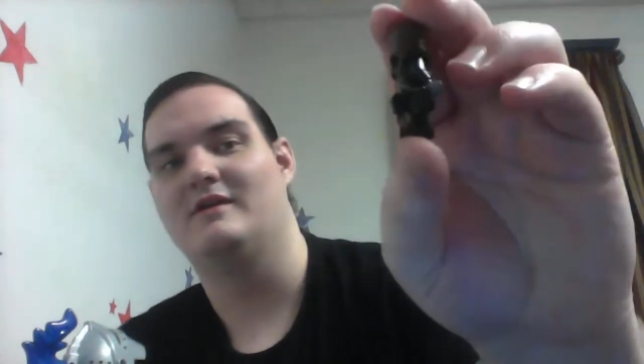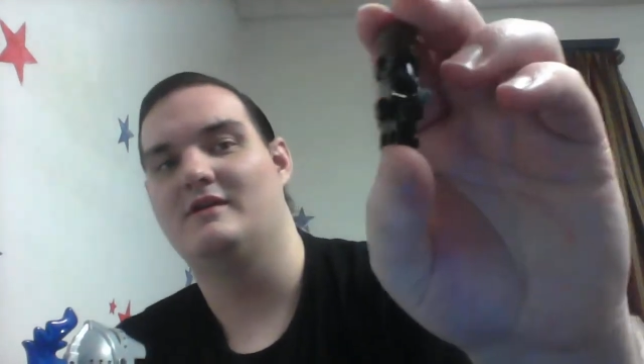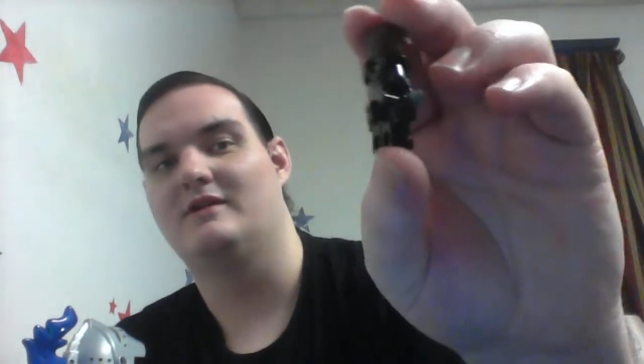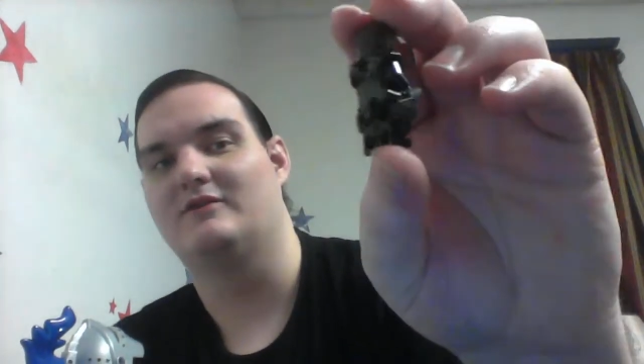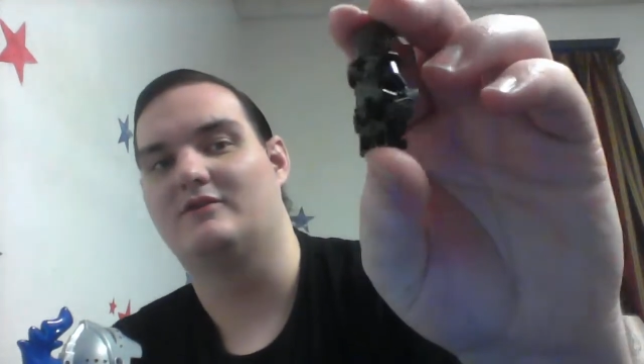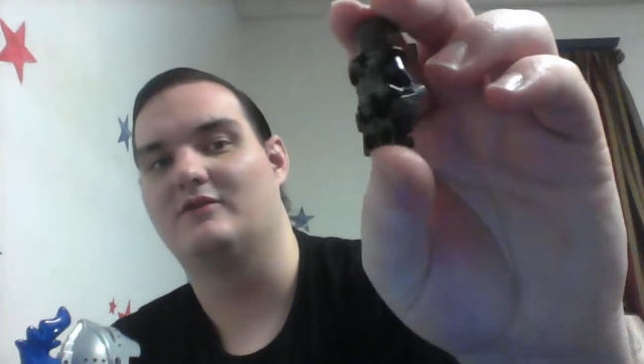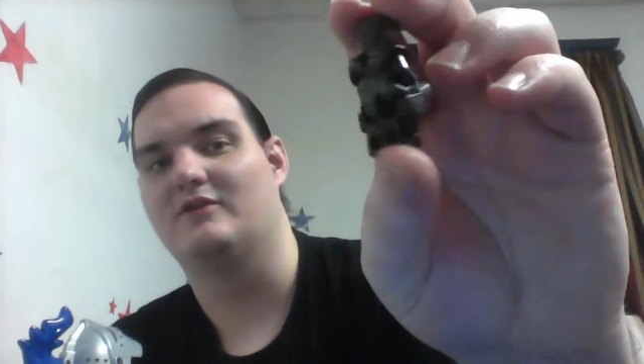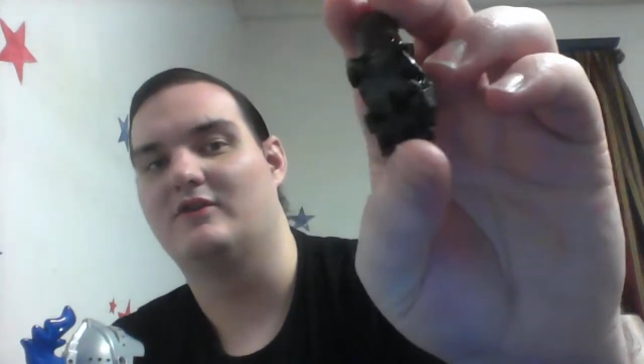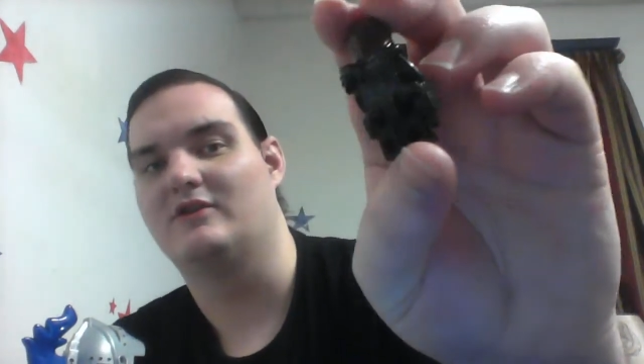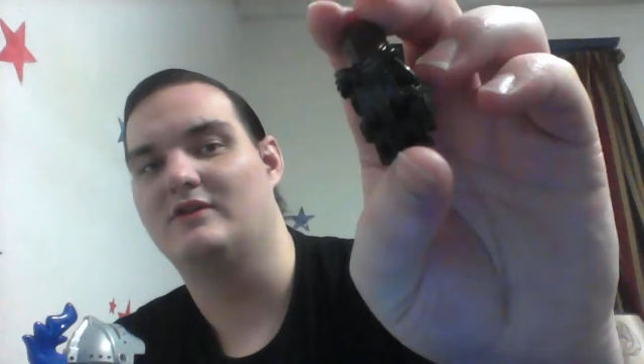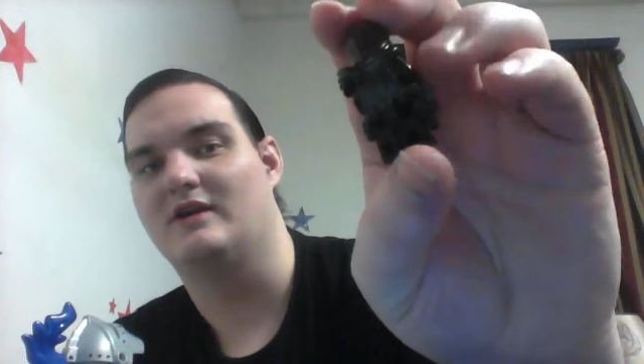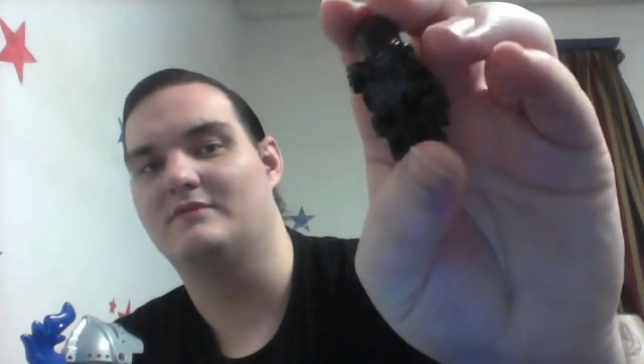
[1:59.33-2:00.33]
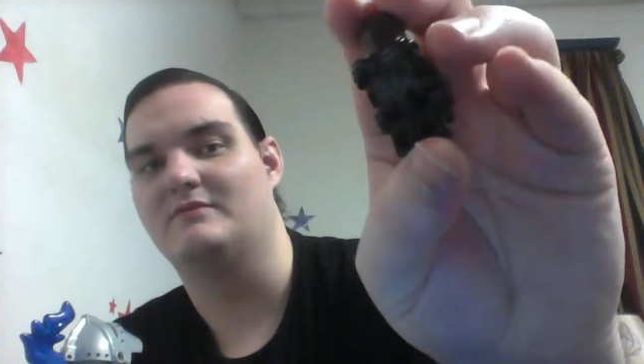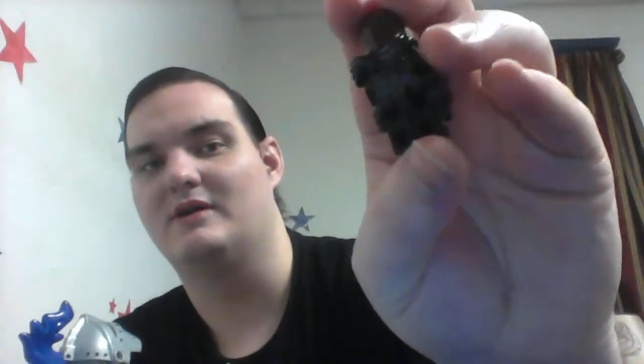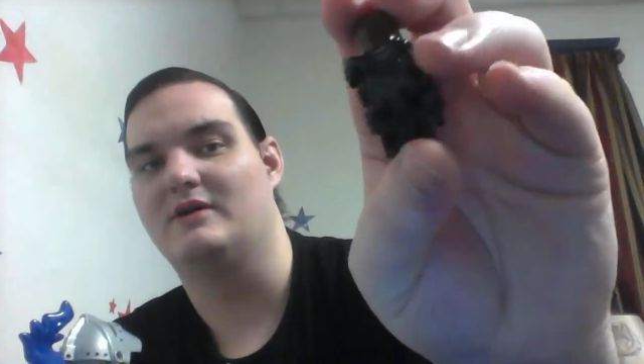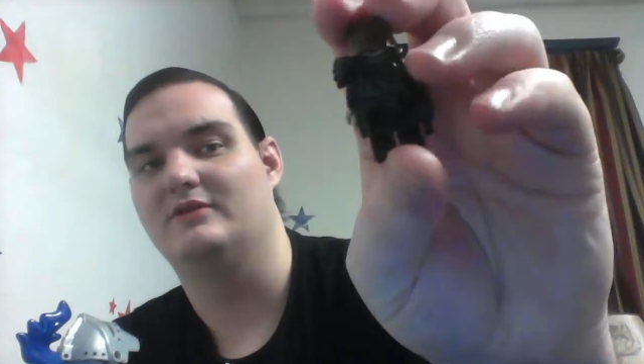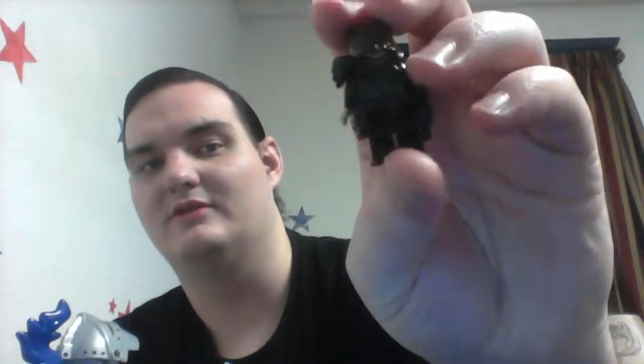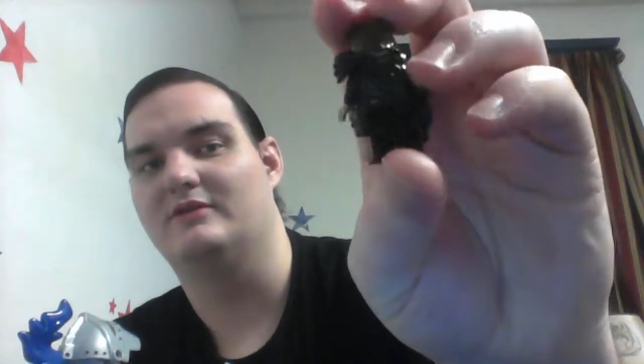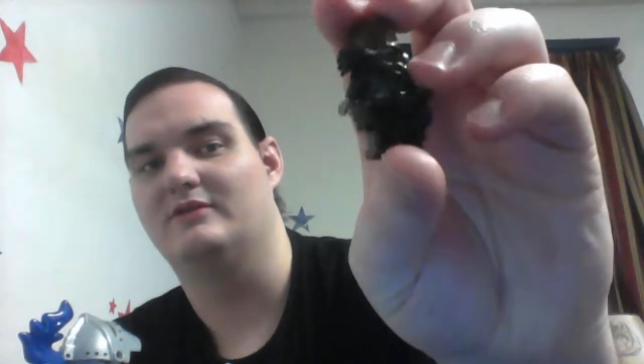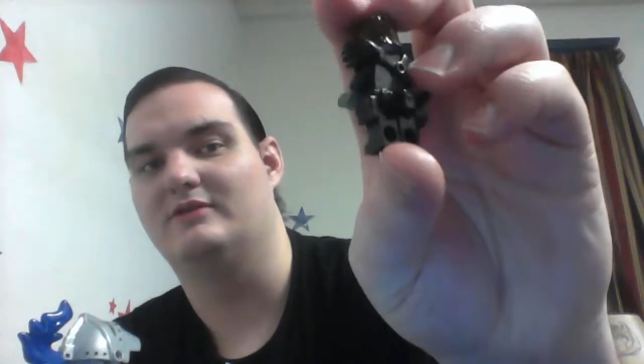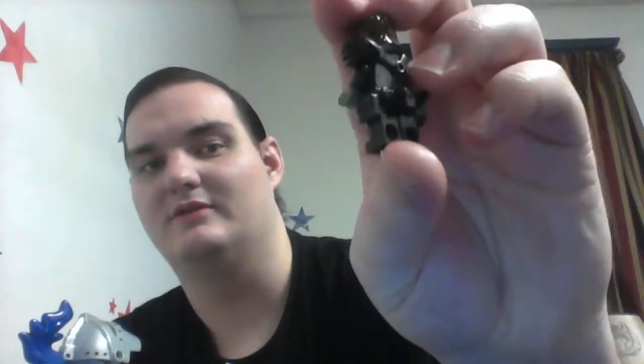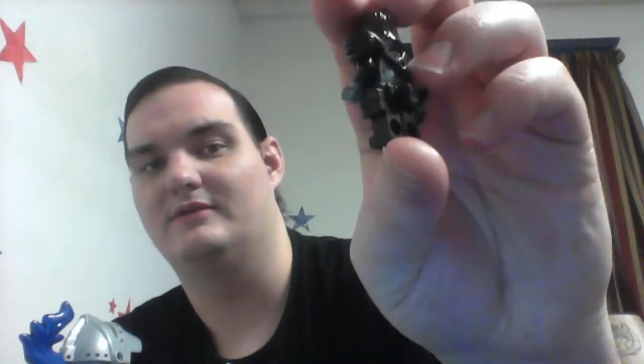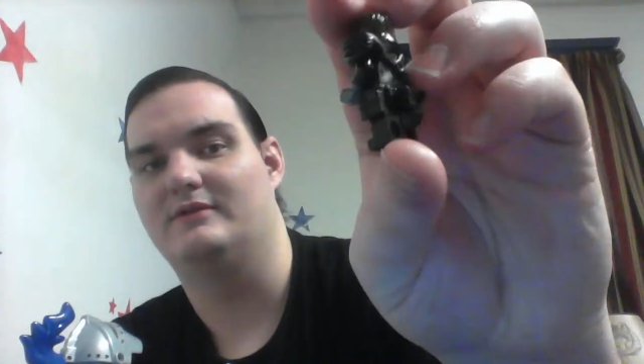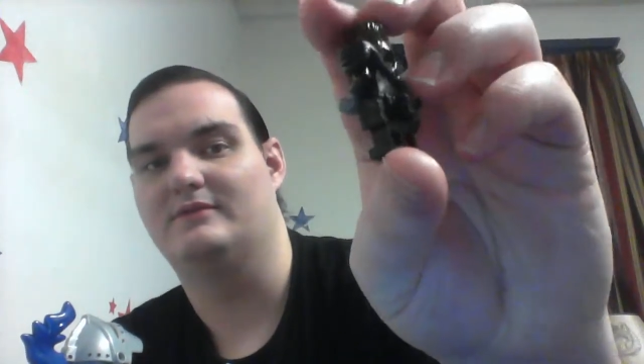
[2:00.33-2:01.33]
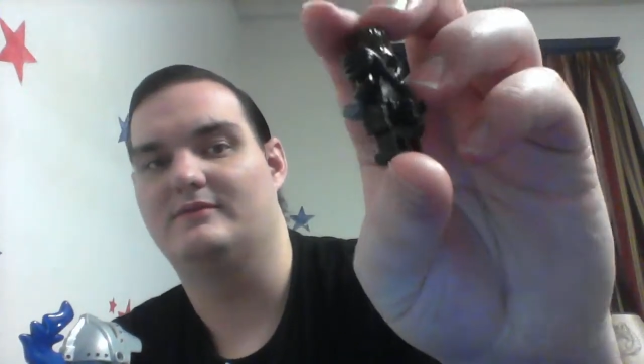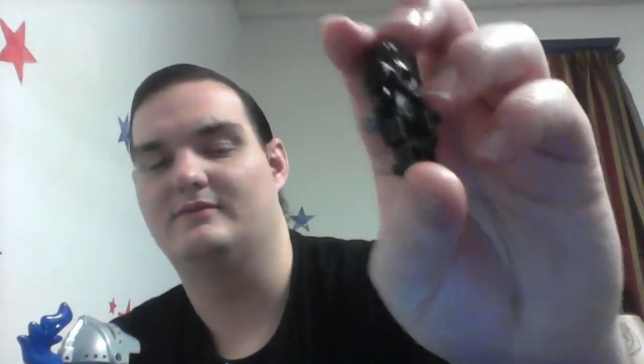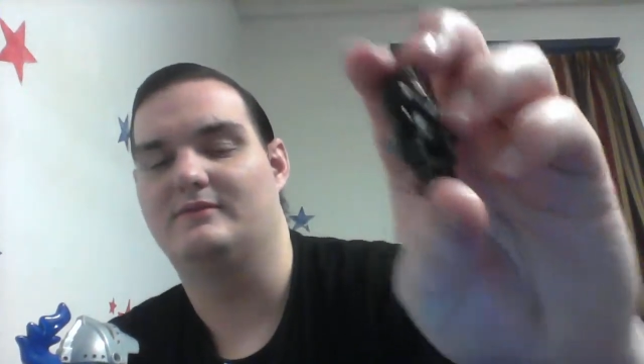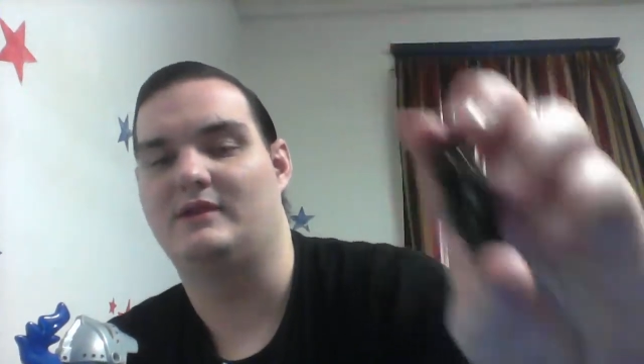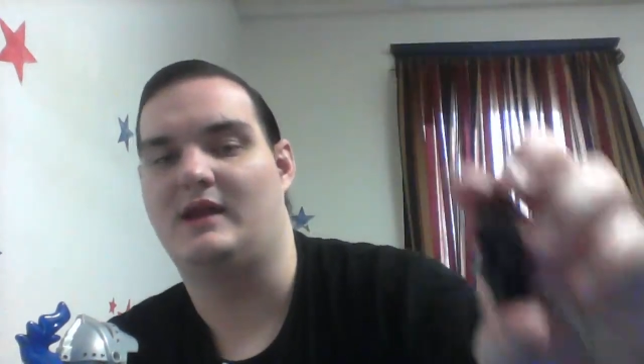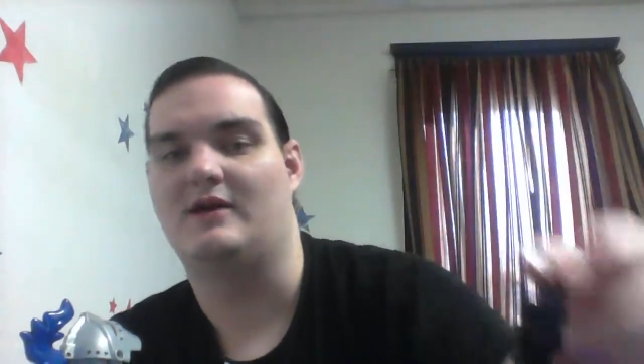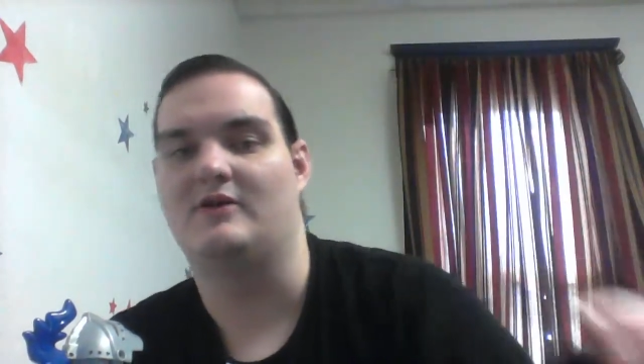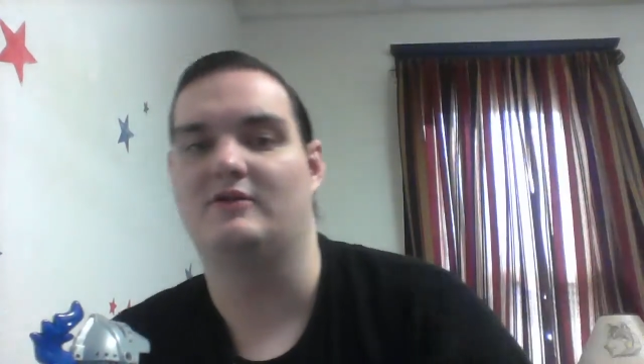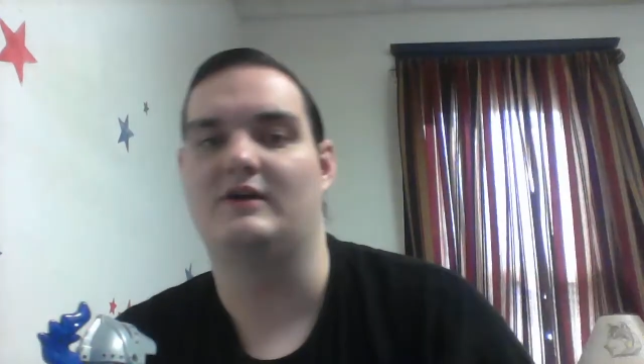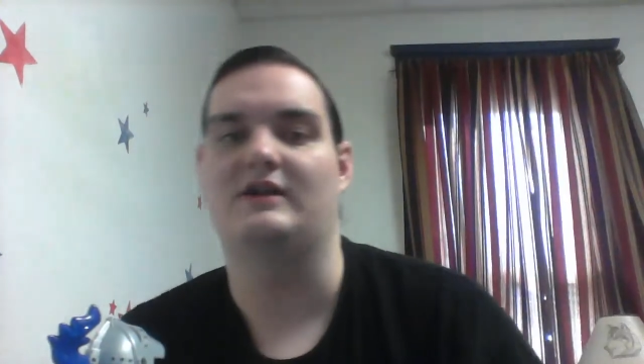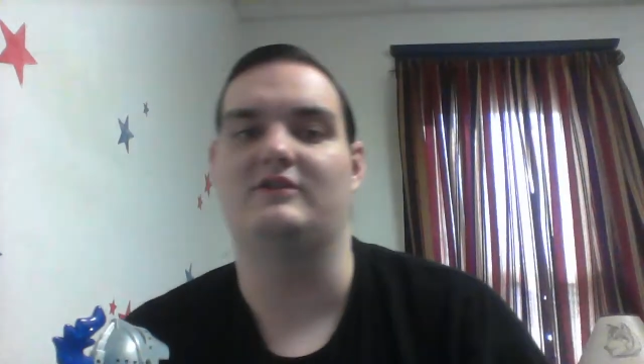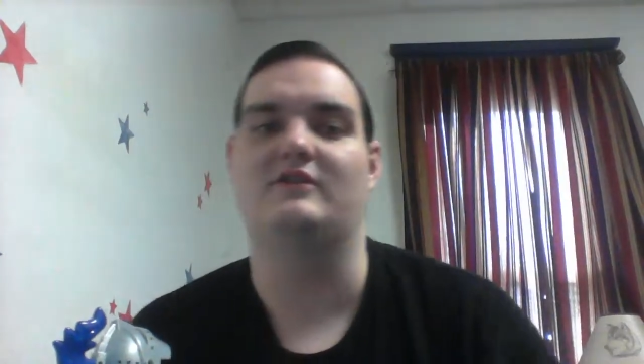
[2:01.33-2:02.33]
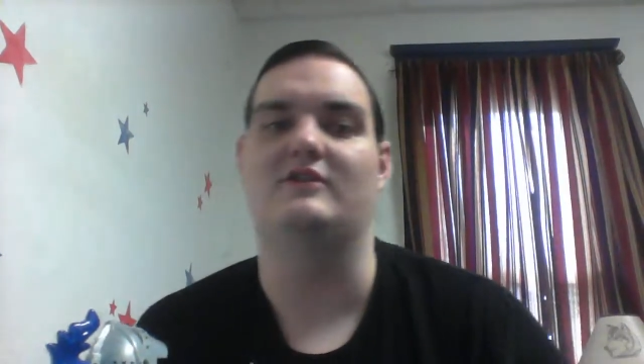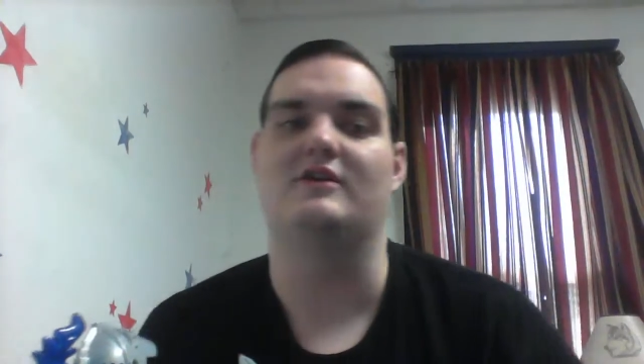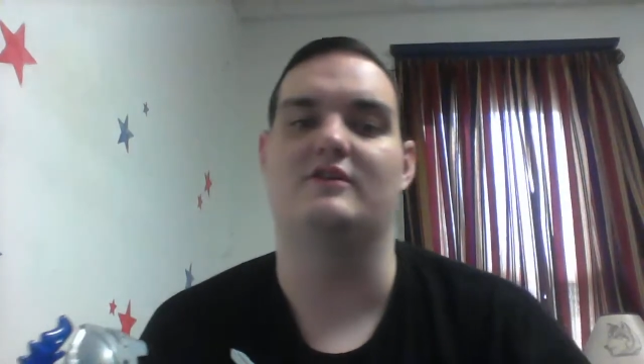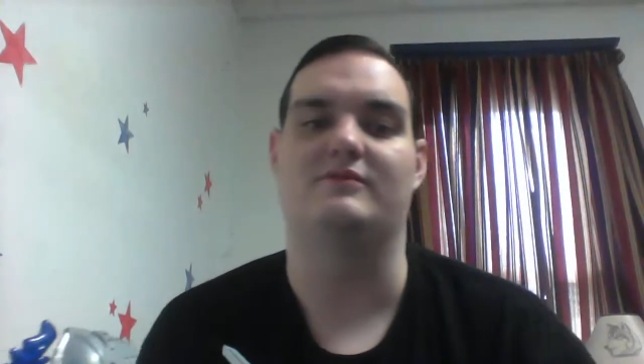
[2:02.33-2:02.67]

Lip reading: Of course, a gun belt. Now, that's another